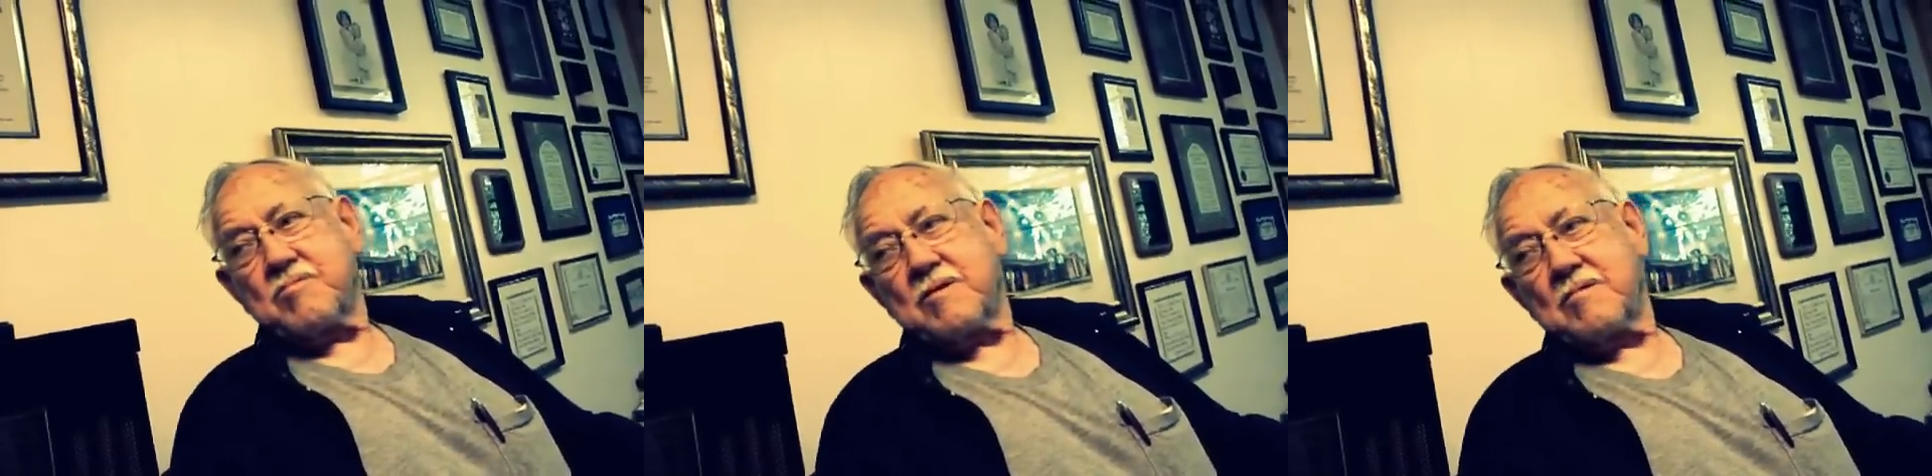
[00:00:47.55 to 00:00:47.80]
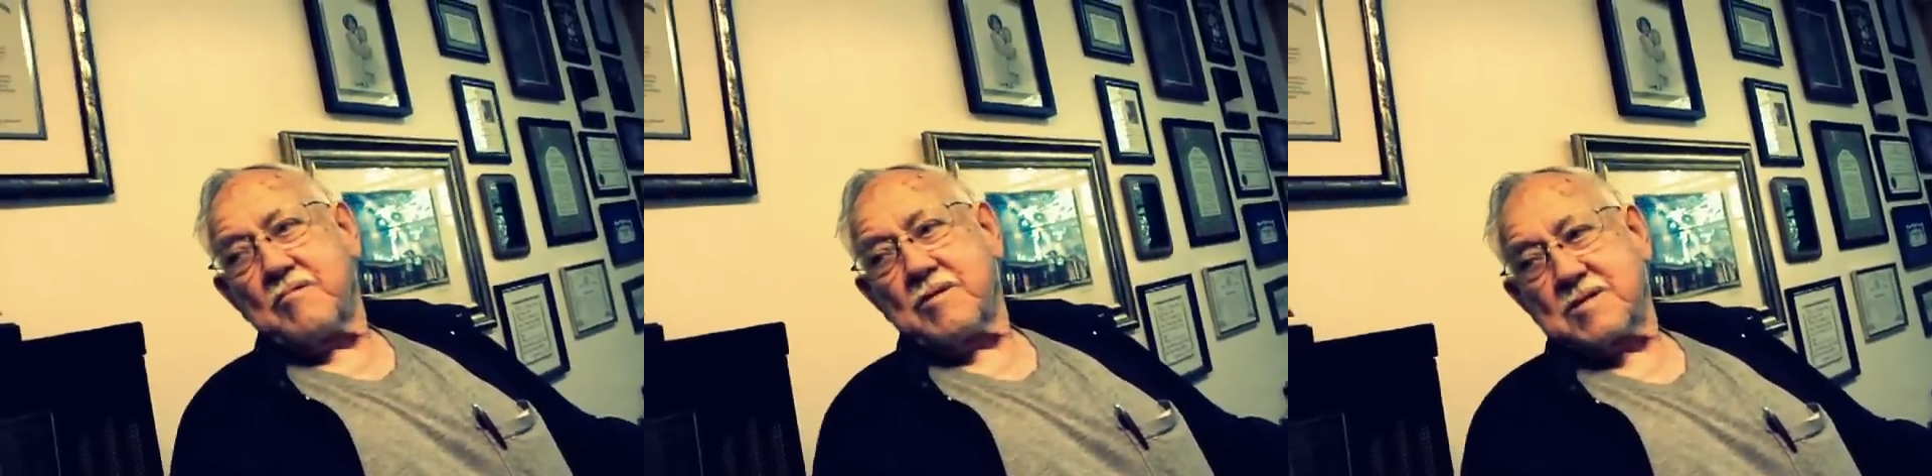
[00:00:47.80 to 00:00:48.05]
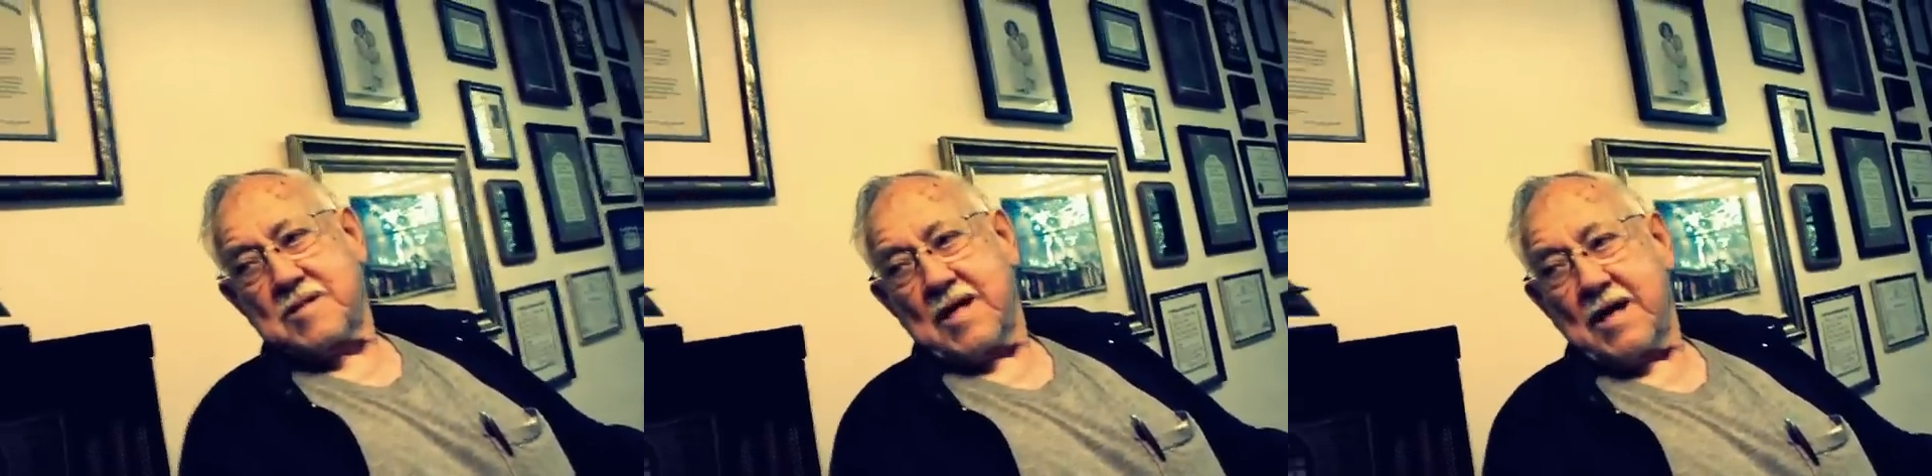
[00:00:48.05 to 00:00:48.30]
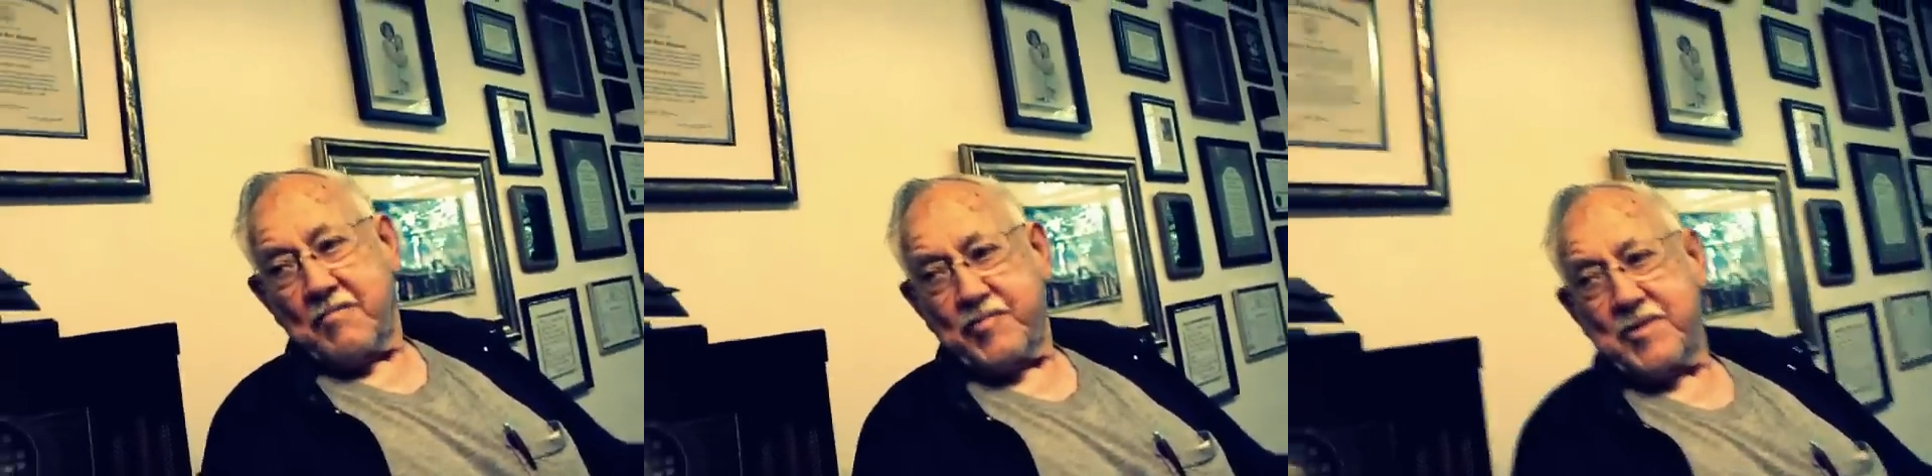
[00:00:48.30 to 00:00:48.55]
don't just
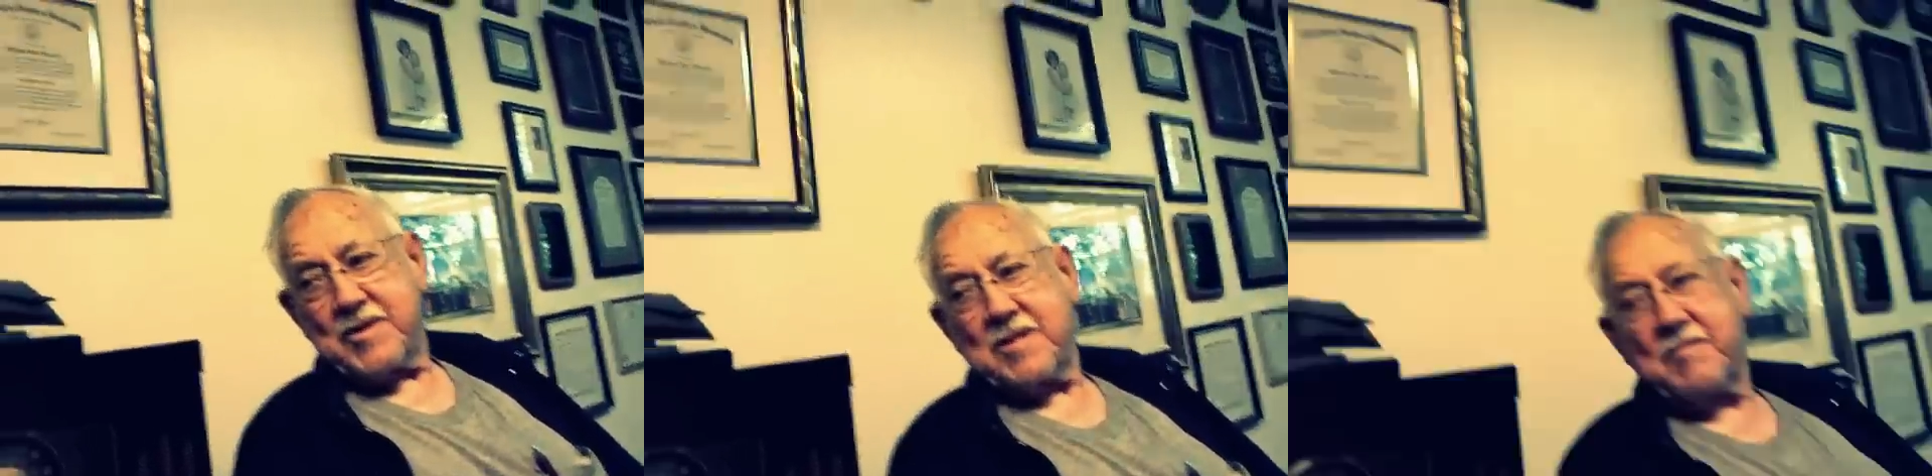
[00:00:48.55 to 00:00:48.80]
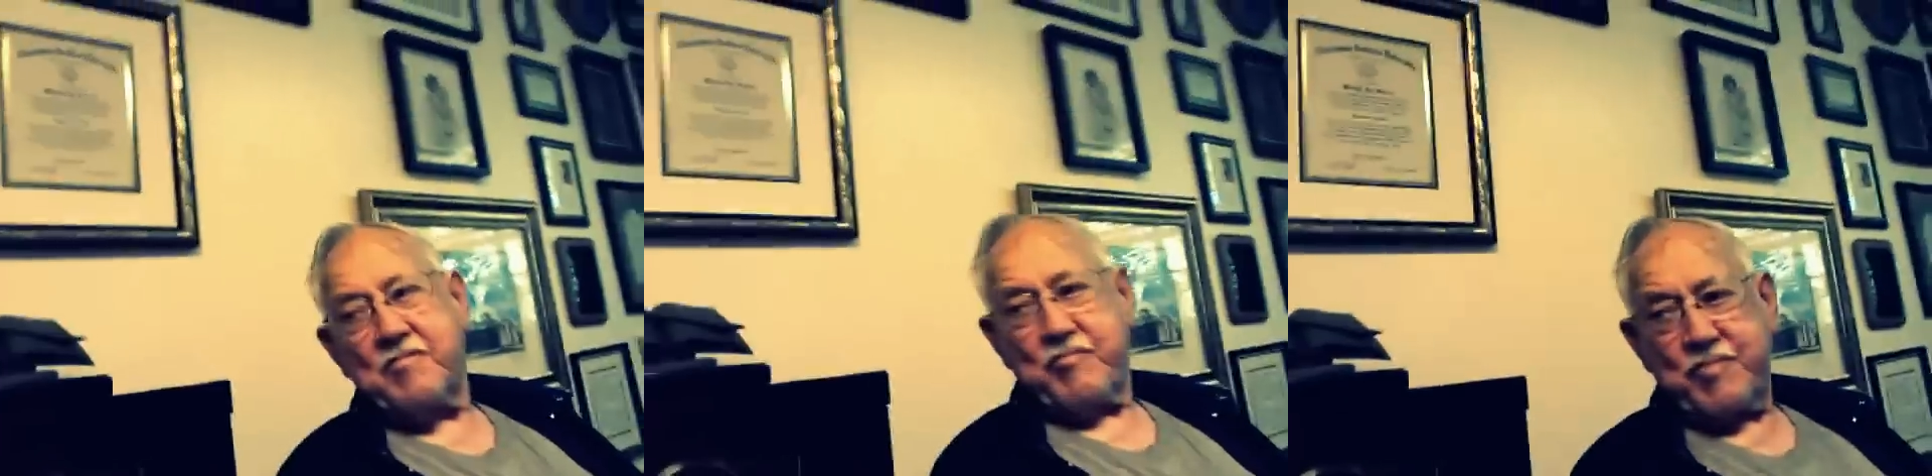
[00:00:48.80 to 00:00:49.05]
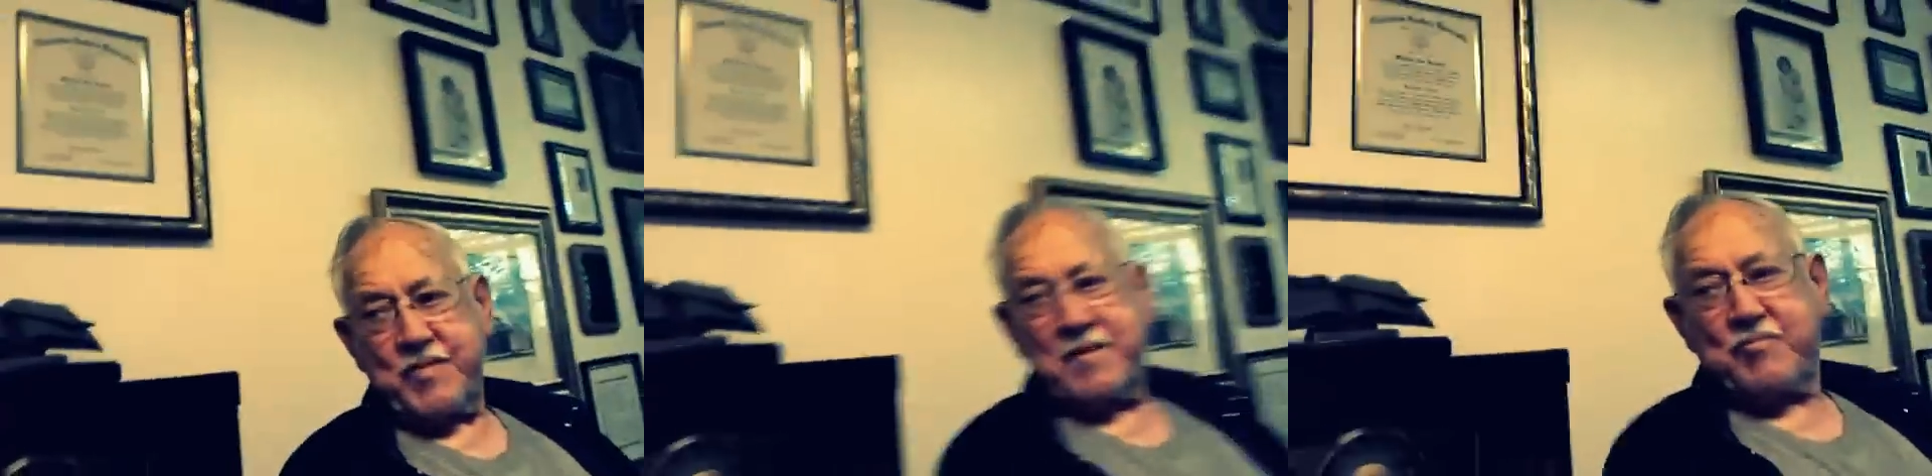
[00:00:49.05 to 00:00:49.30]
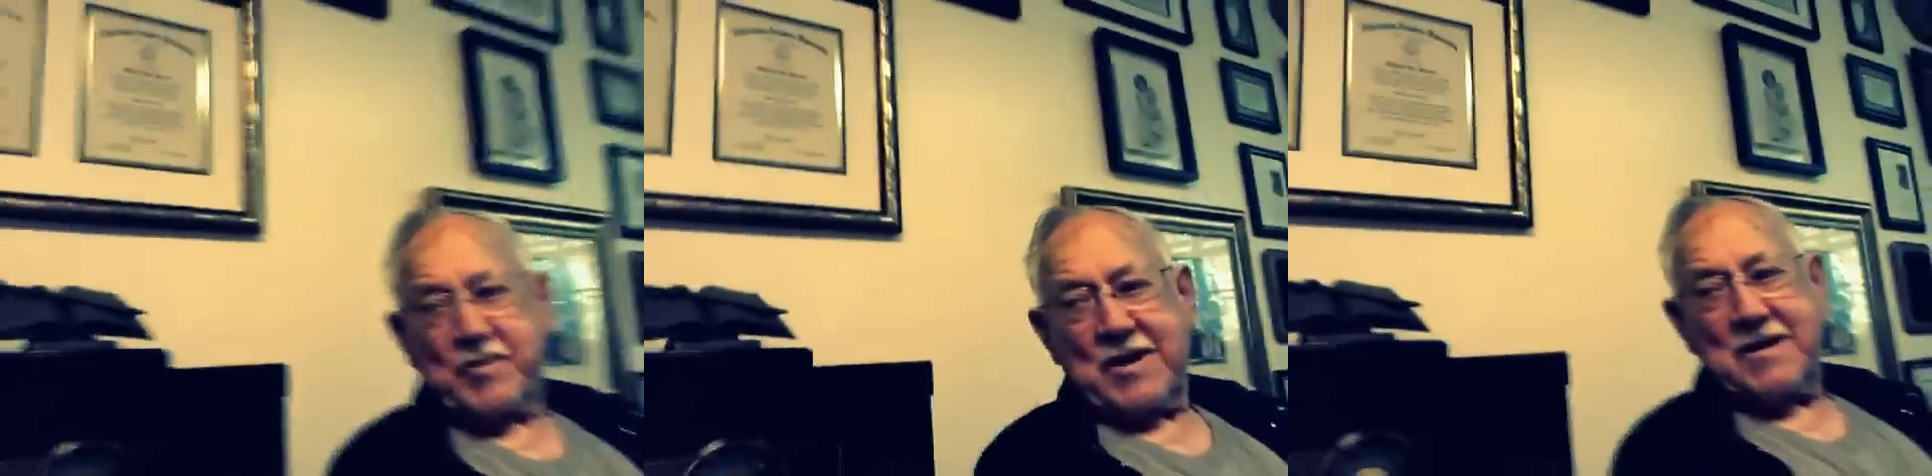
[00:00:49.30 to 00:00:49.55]
happen. He
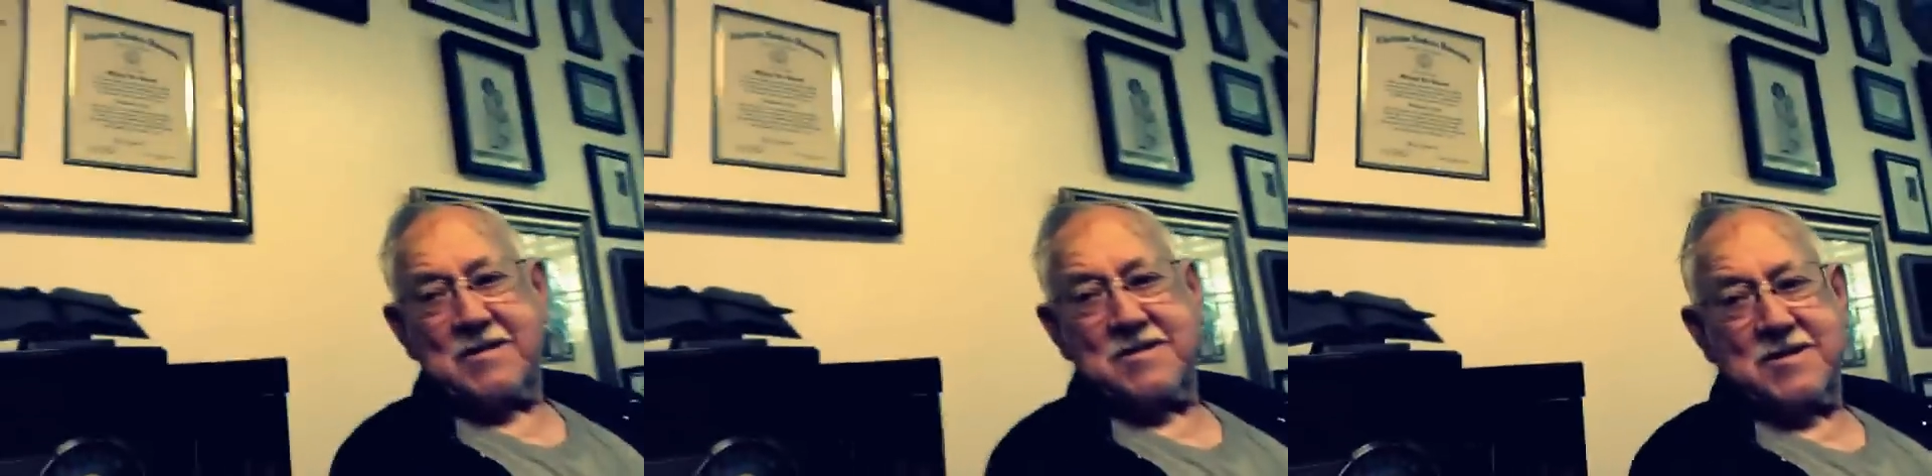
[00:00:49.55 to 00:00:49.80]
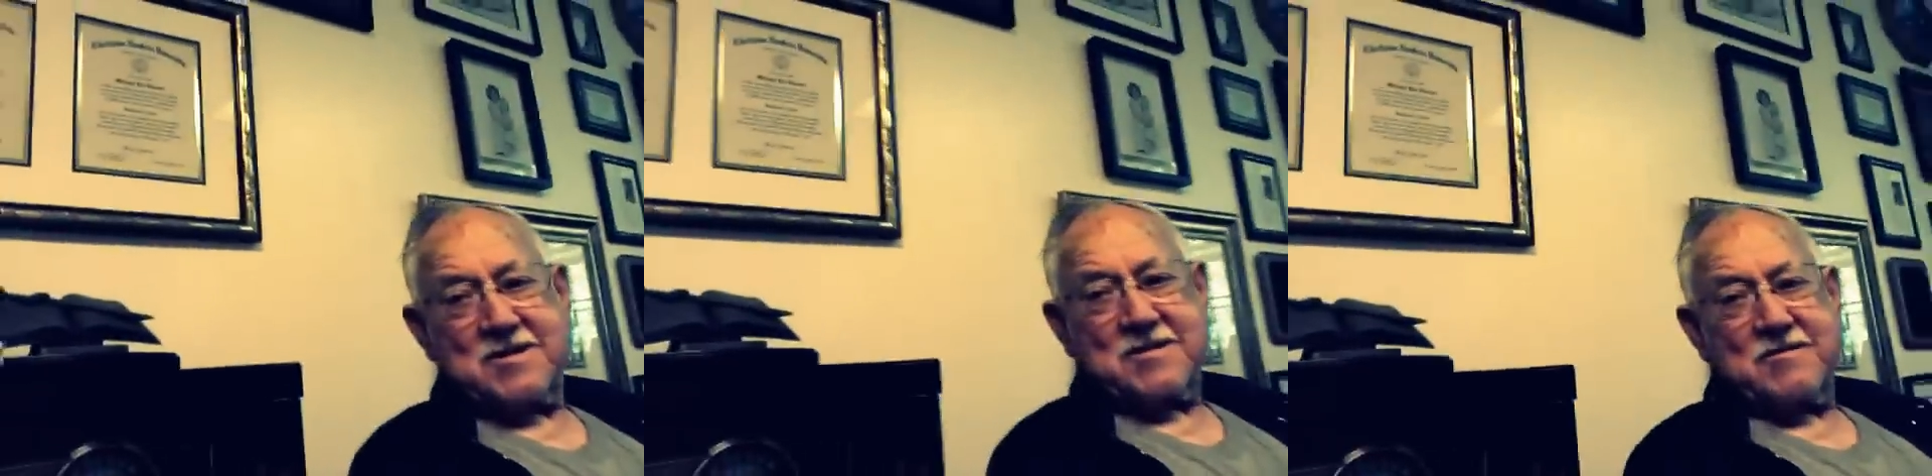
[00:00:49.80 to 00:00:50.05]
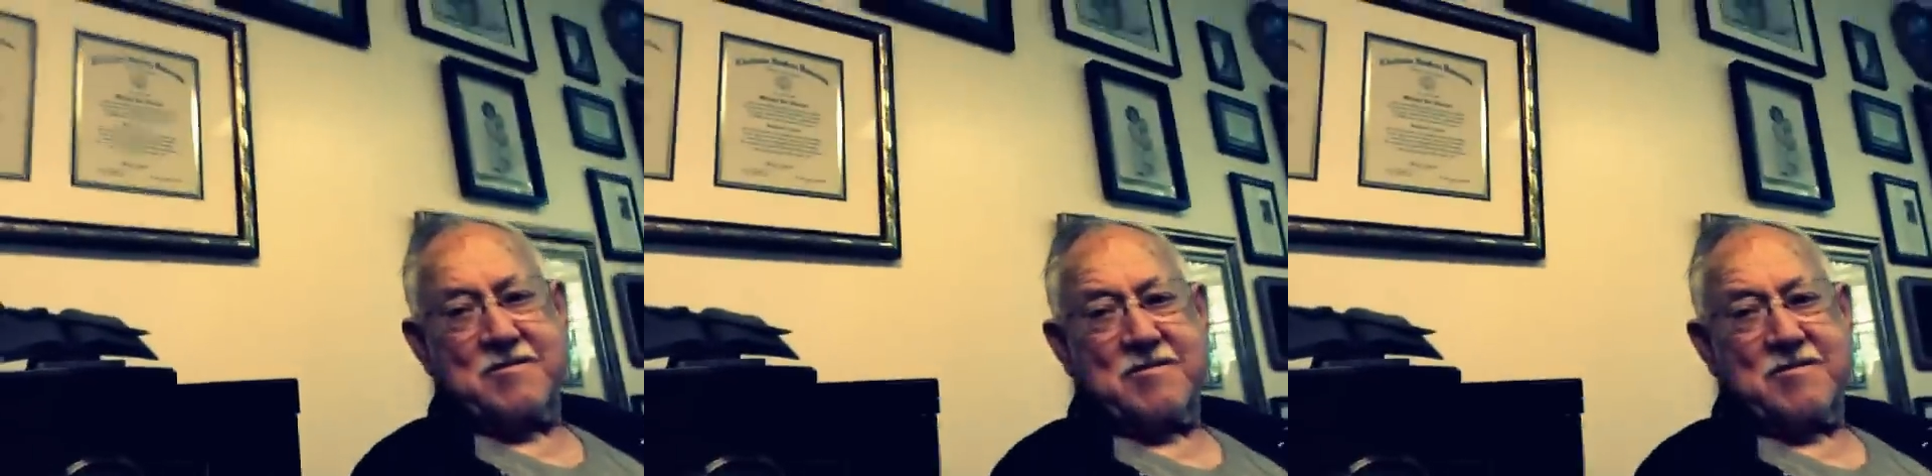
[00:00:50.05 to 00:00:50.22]
brings it to